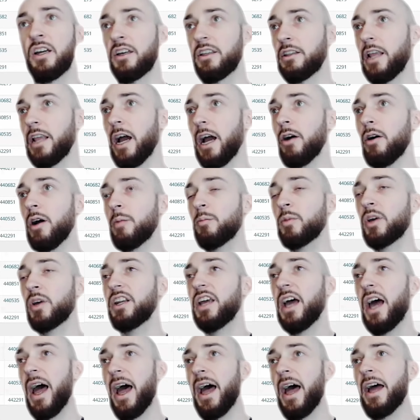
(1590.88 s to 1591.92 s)
Now I'm going
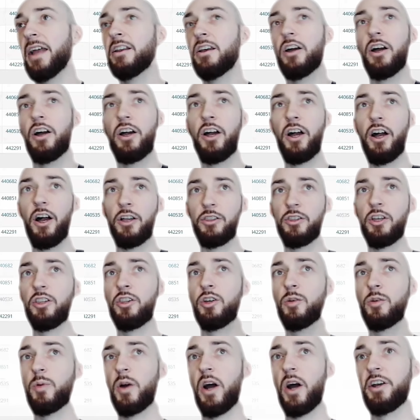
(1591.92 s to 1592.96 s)
to add another
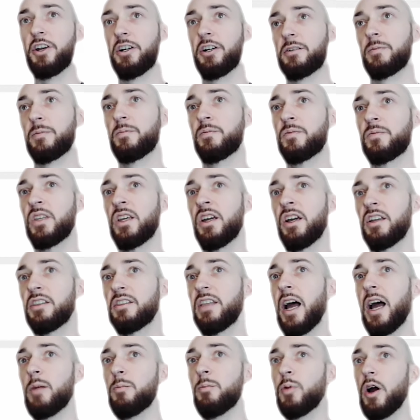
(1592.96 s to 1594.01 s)
product.
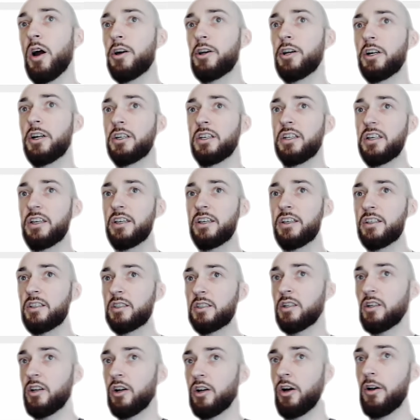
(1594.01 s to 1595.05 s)
That product is
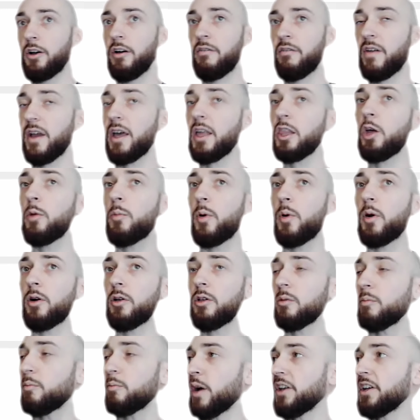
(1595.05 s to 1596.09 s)

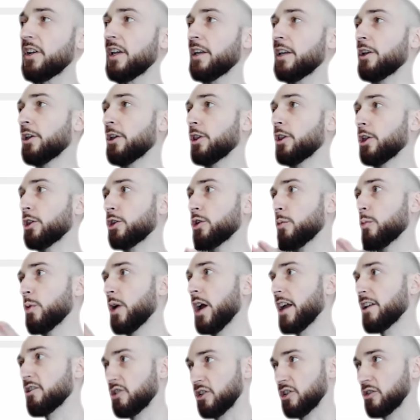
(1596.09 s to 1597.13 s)
available, but in another
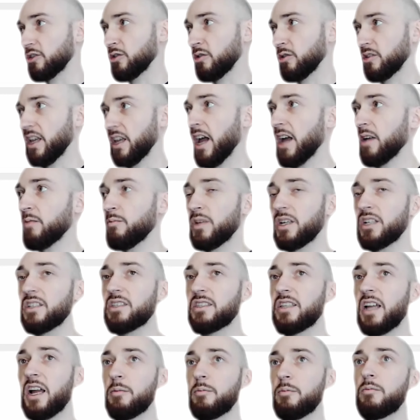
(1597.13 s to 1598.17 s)
branch. So that means
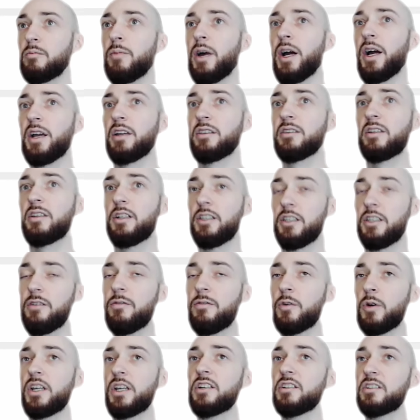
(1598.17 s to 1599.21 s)
that my
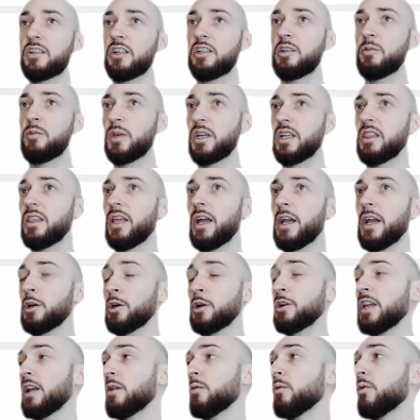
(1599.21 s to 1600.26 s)
delivery is going to be later
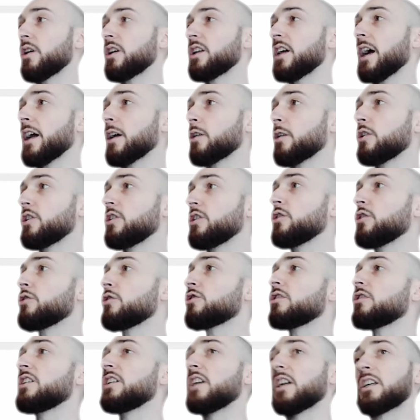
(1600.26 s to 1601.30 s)
than what I could
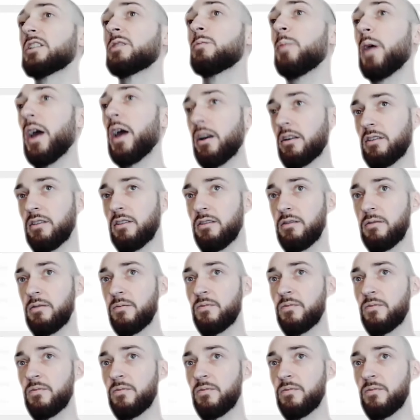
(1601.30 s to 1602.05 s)
usually expect.